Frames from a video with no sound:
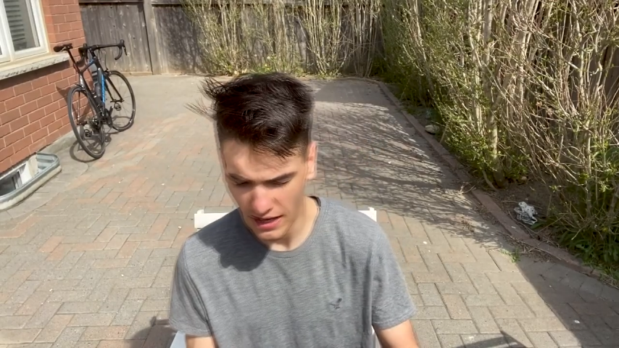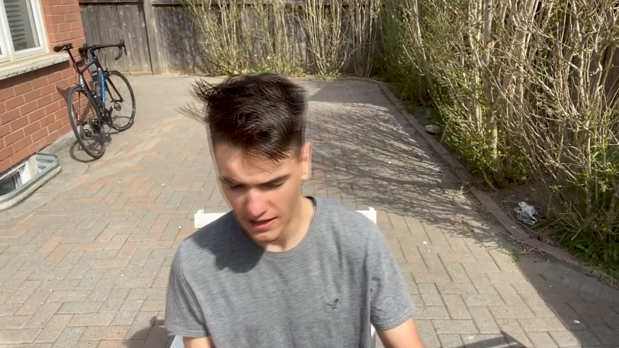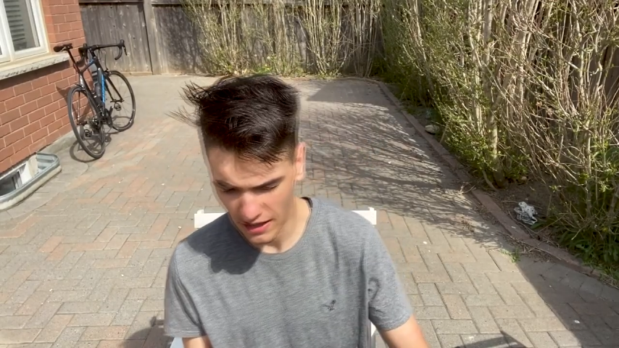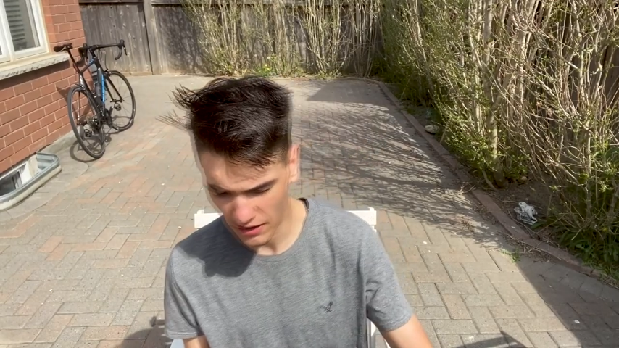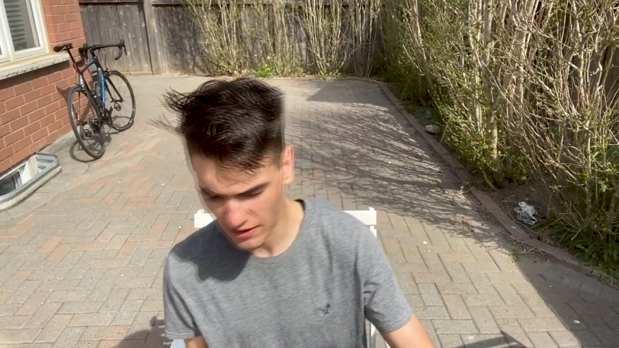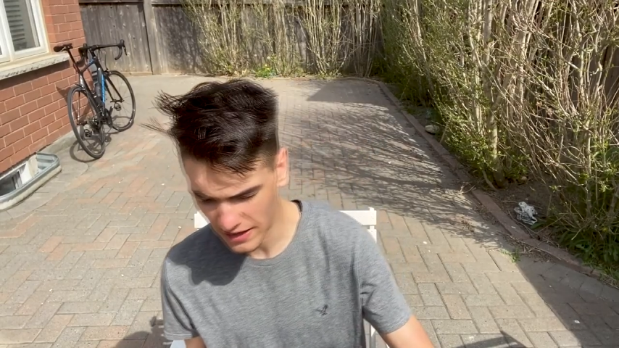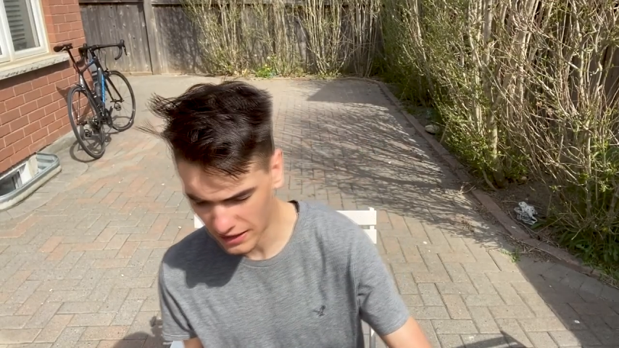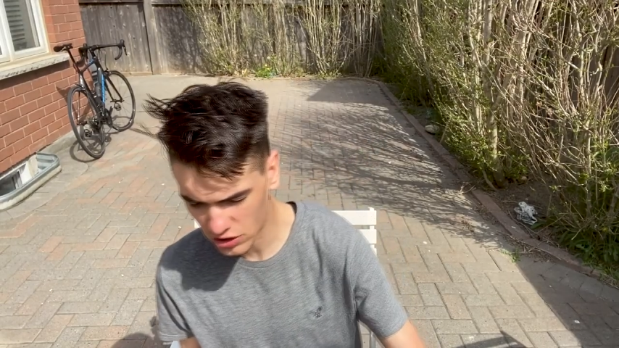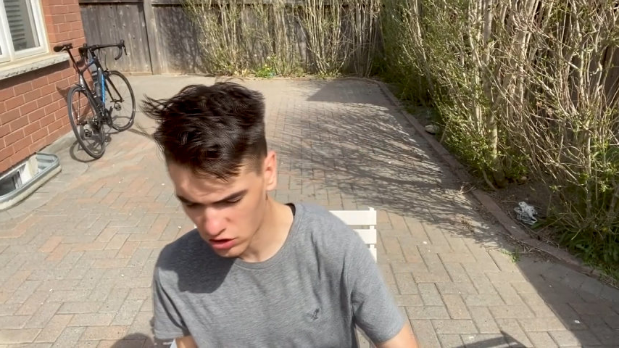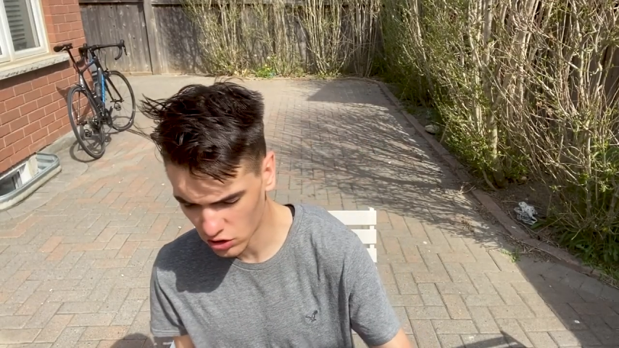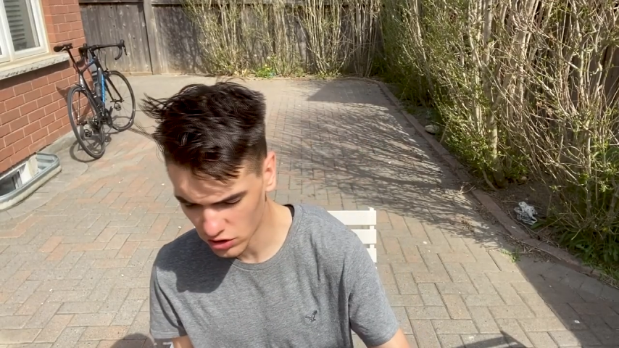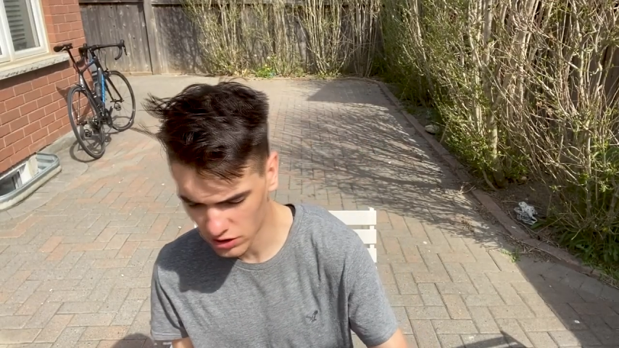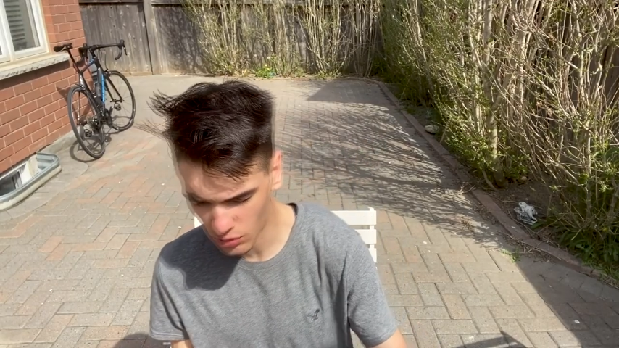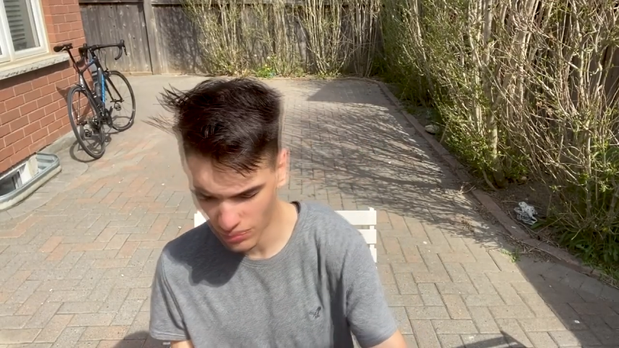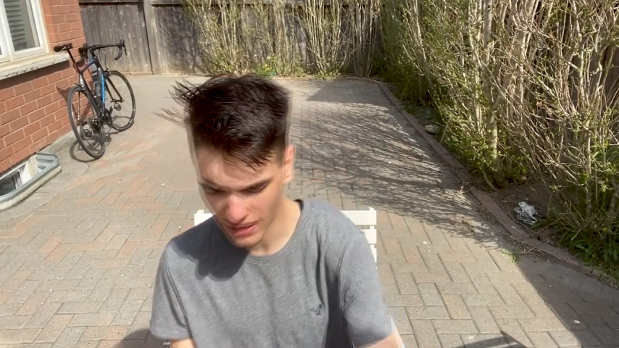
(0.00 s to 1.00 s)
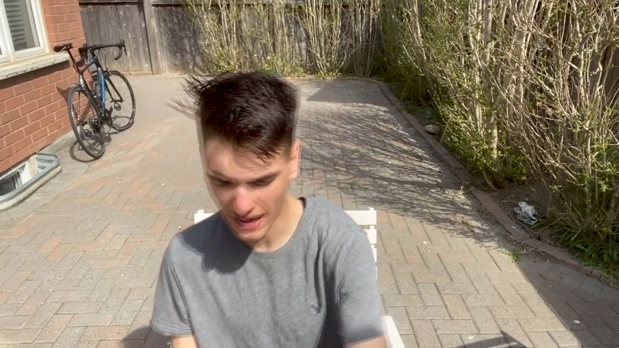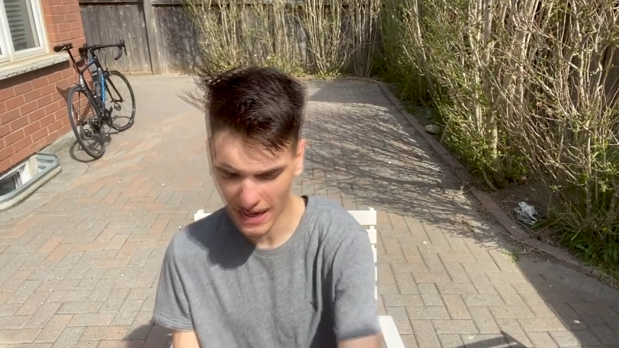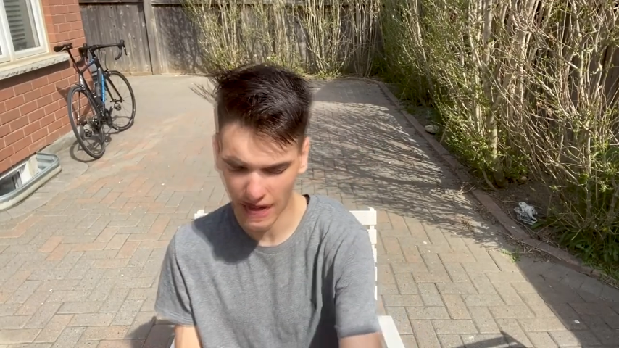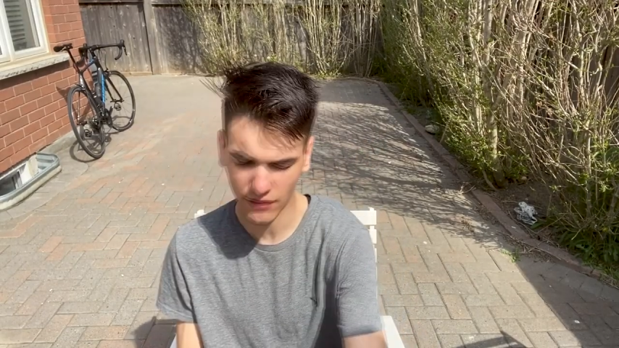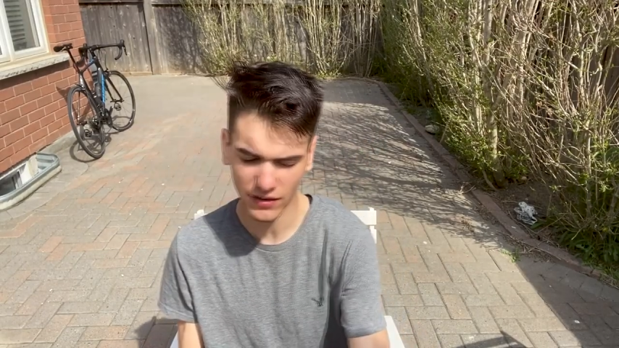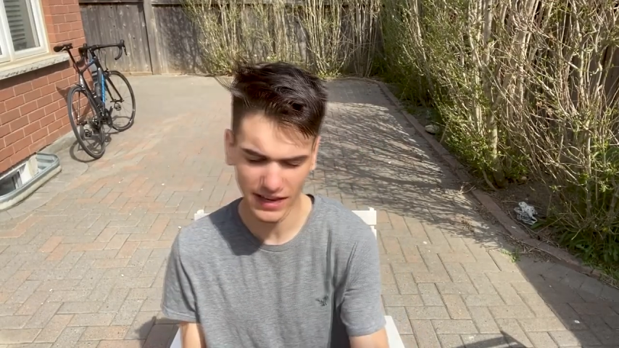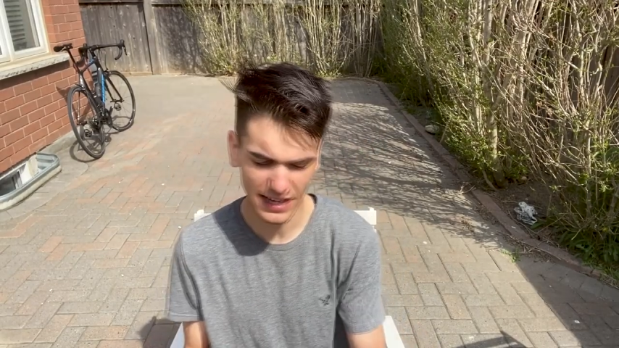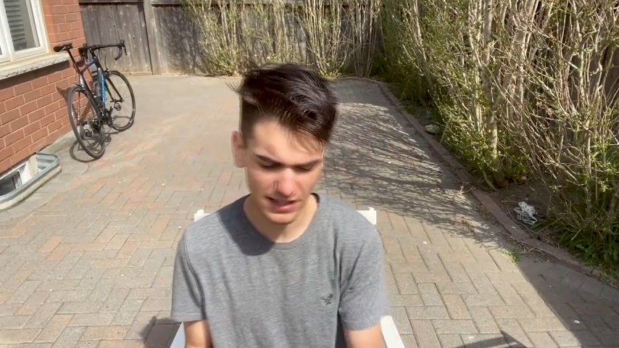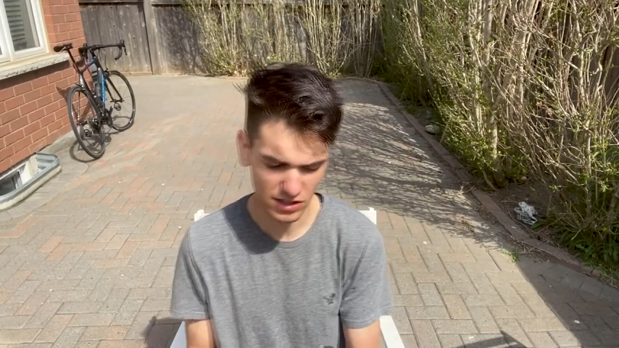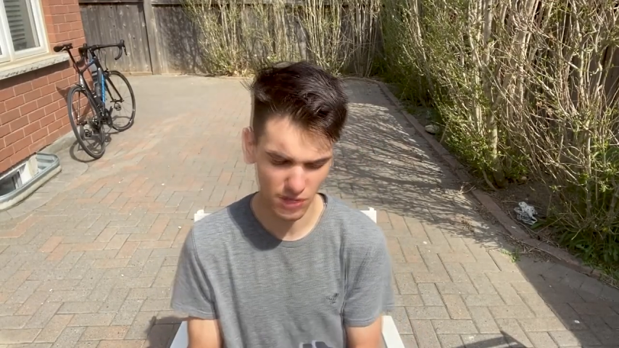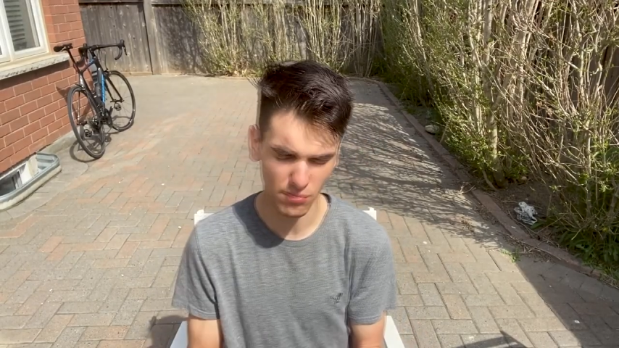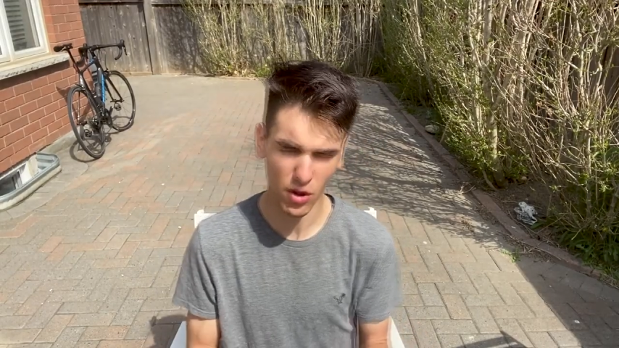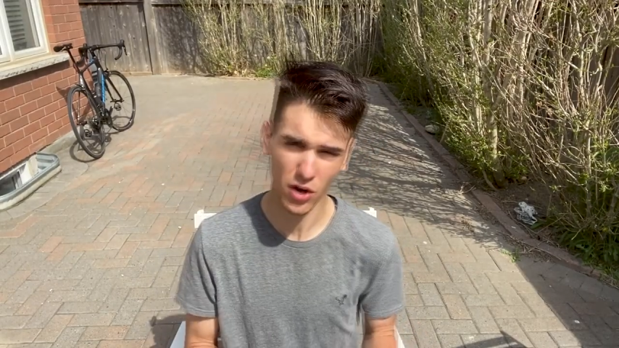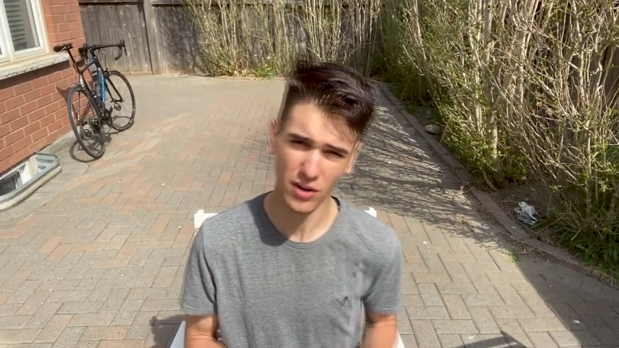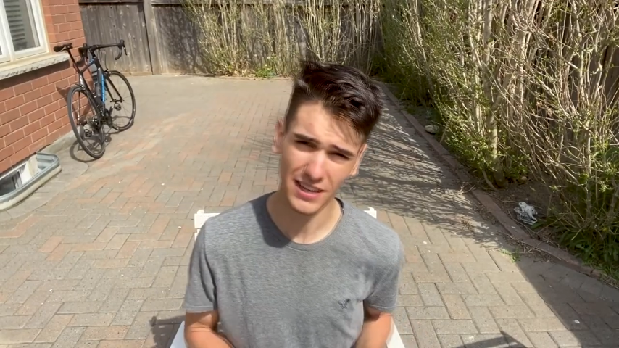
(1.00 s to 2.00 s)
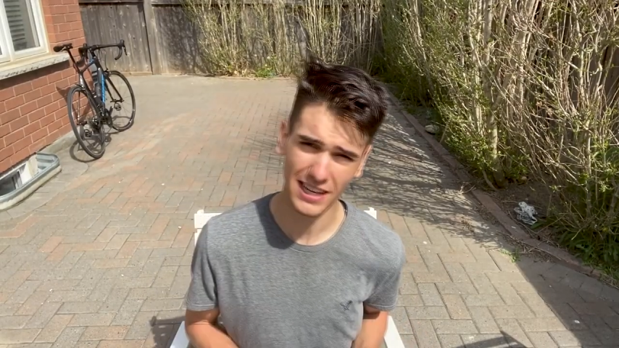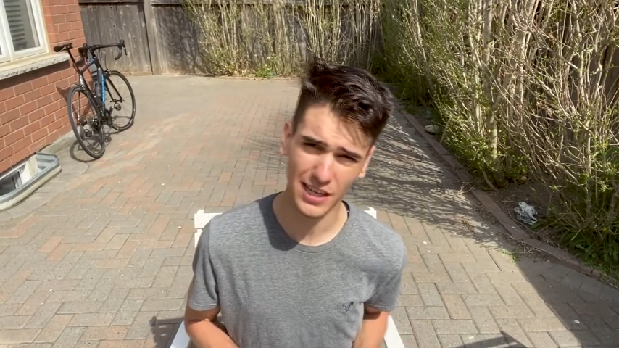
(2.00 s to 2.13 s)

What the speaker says: Now the next jersey we have is the moderately